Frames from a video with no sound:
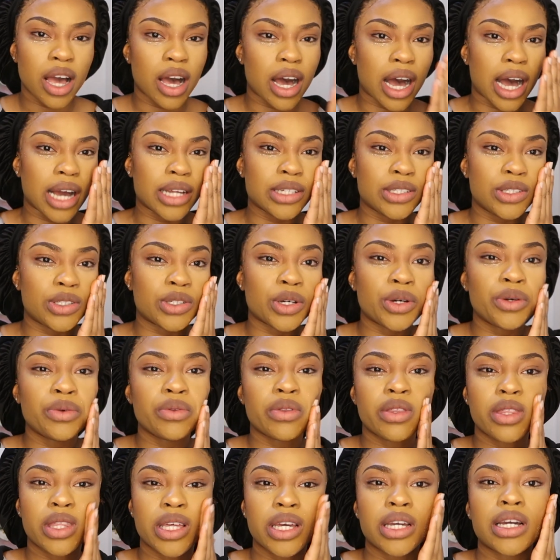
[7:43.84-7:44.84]
I
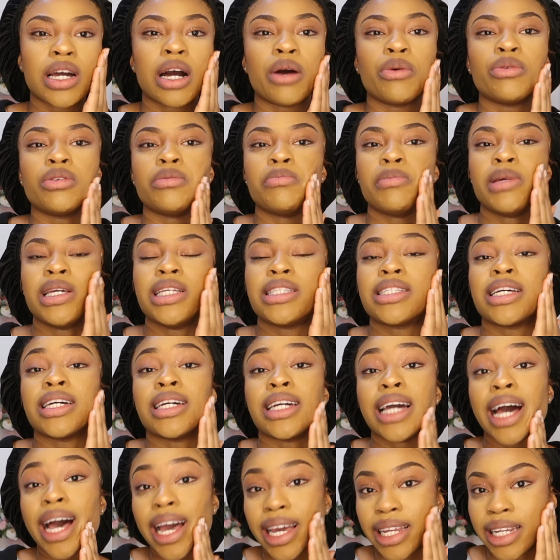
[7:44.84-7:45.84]
don't think I would meet a
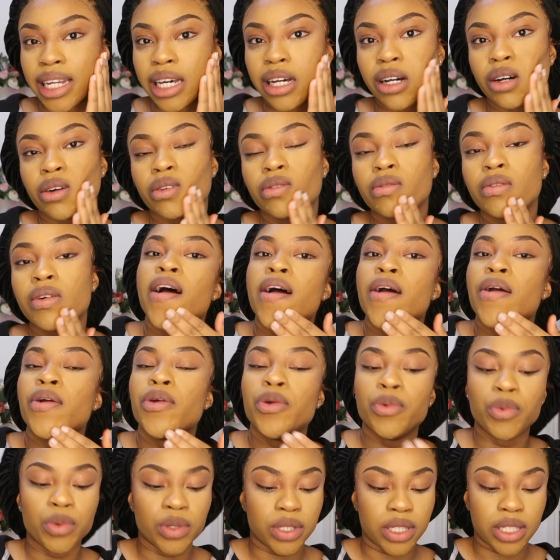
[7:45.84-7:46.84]
guy now
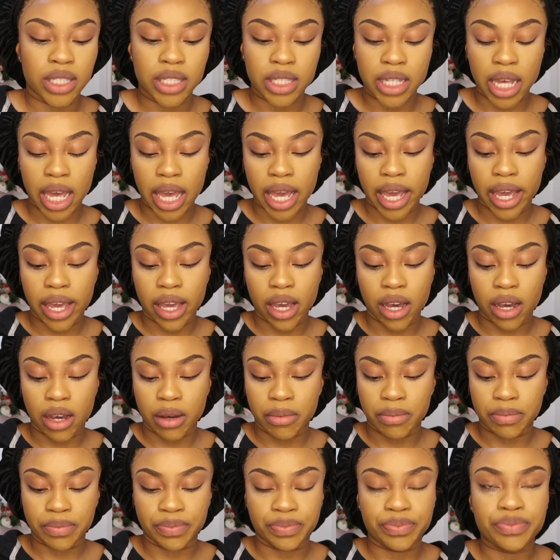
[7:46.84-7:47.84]
who would say
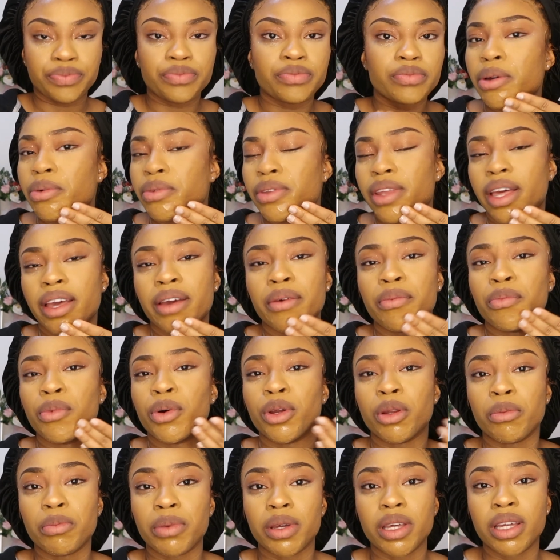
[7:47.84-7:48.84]
they
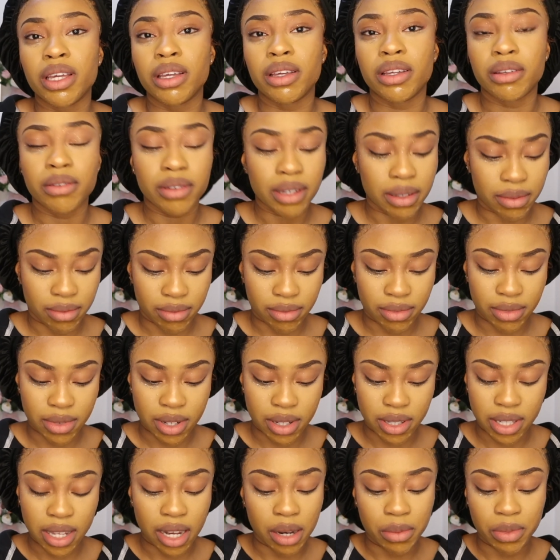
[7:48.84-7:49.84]
want to be
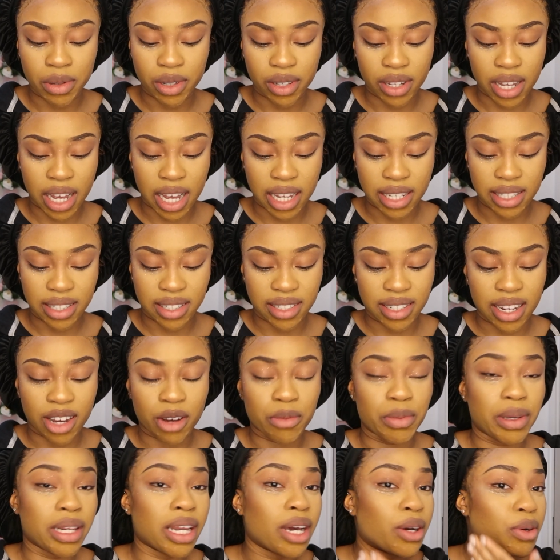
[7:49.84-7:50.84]
celibate and I'll
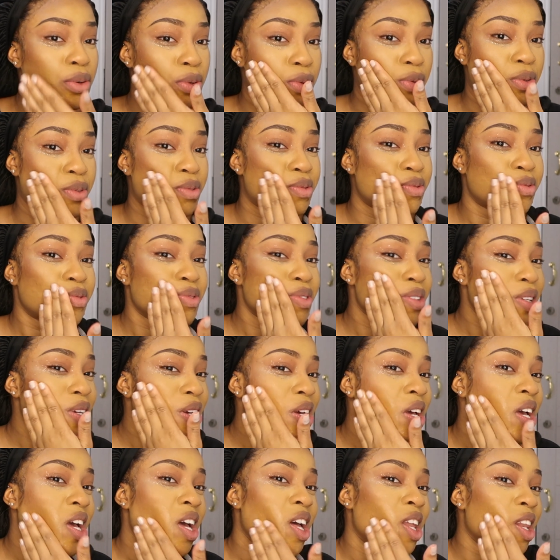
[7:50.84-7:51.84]
be like, cool.
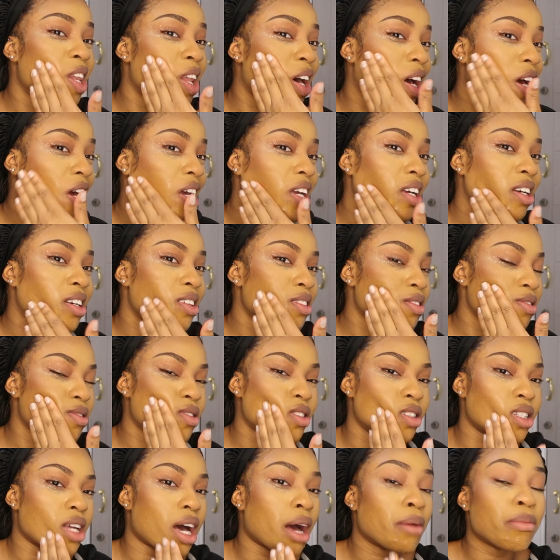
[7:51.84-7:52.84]
Like,
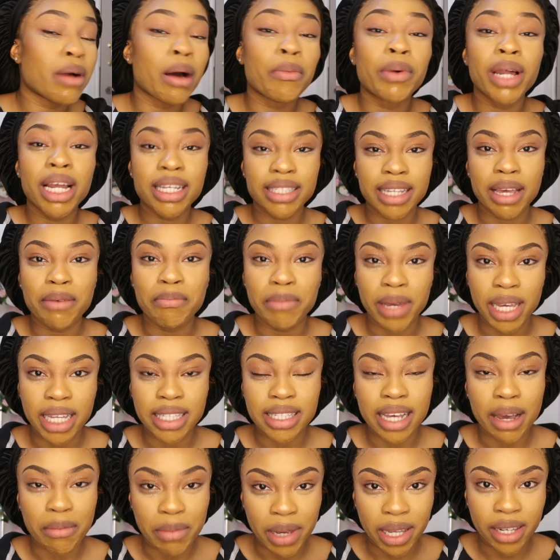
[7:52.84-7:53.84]
when I say
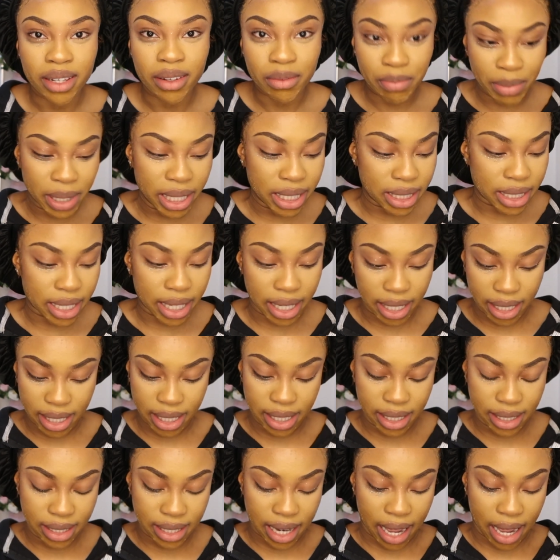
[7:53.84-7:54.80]
meet, I mean meeting, innit?